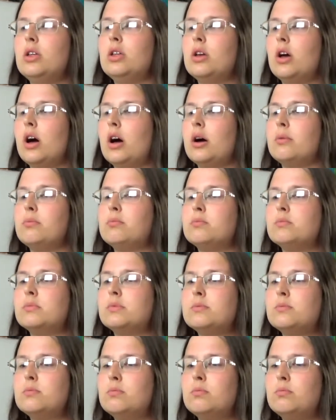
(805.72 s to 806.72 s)
um,
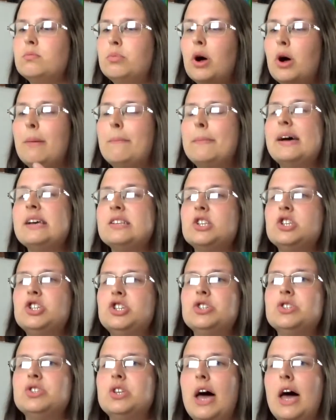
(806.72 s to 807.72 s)
put
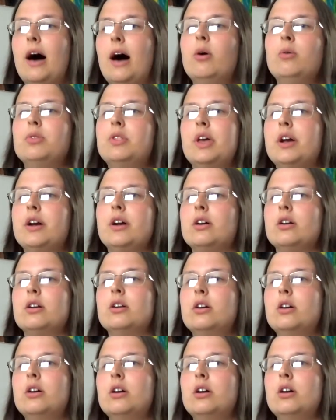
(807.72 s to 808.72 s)
messages out there
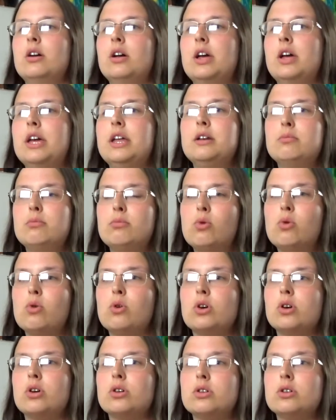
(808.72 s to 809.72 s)
in a
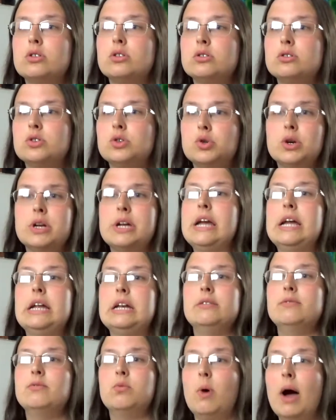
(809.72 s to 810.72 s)
more
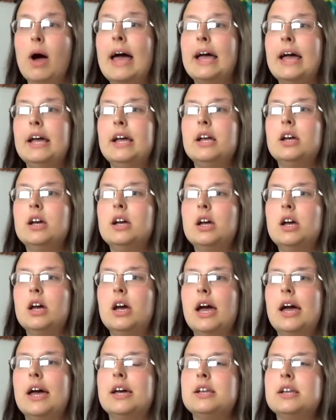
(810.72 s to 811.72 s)
creative way
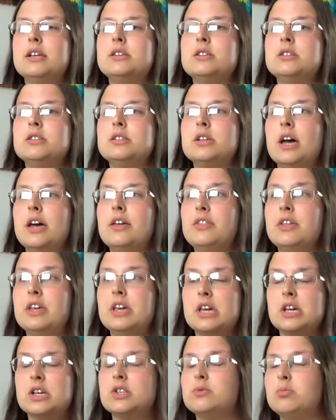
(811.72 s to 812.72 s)
and i
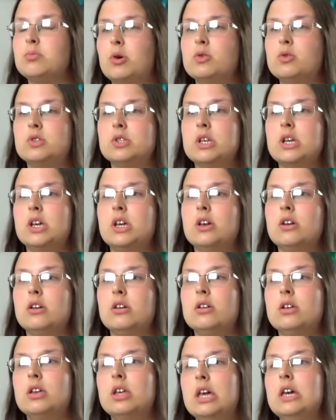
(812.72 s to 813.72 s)
think
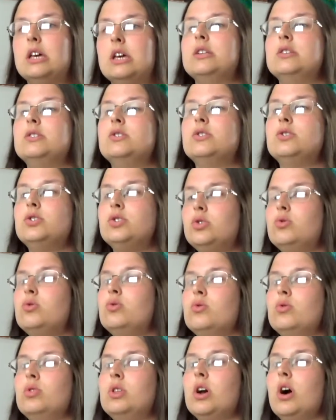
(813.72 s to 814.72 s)
exposing kids
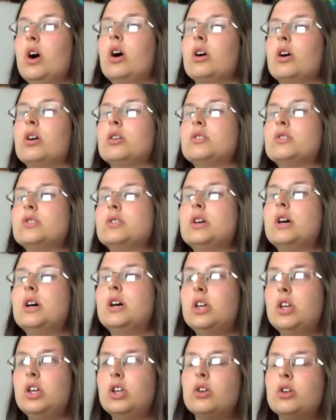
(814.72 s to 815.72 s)
to the arts
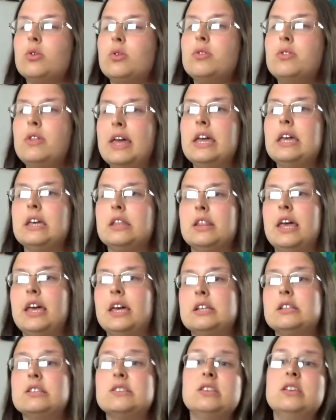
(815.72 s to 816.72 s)
you know they they
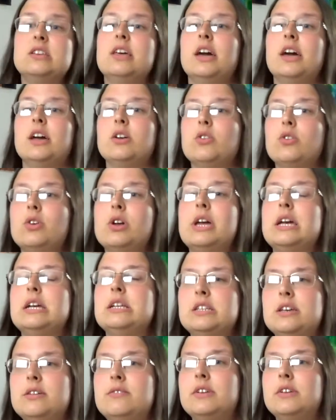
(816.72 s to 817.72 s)
can see that
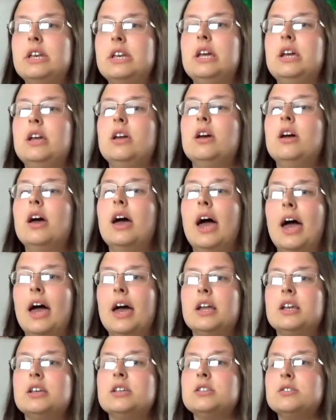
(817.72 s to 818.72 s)
creativity
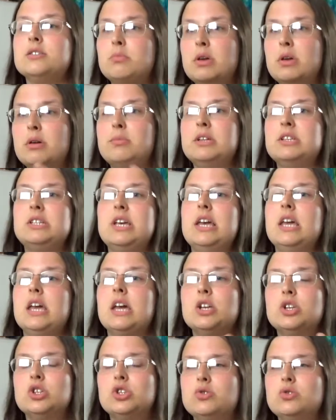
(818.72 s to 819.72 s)
and maybe take
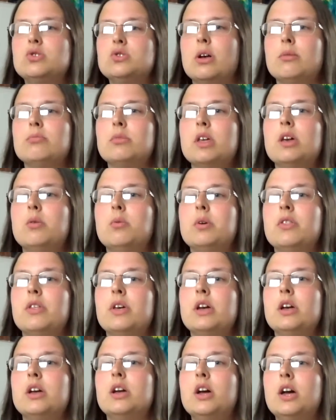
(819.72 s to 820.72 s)
it and do something with
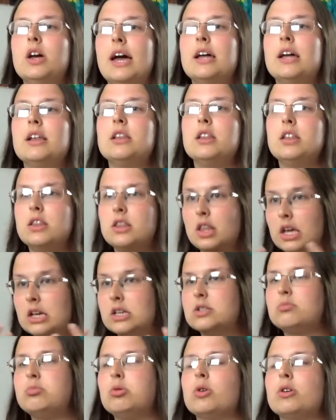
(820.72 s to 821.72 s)
it and
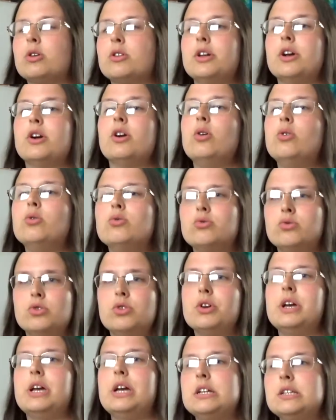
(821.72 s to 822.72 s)
explore their own
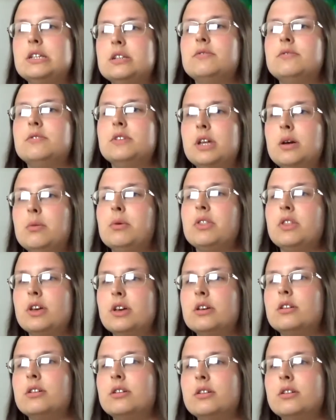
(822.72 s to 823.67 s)
creativity with it